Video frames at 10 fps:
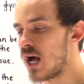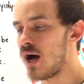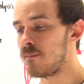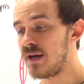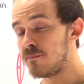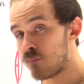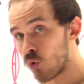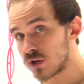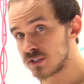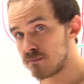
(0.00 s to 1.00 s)
up
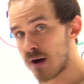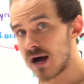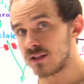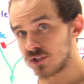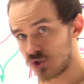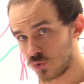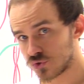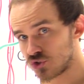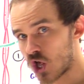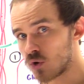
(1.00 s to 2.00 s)
important
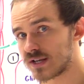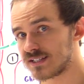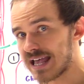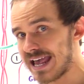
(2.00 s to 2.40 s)
molecules known as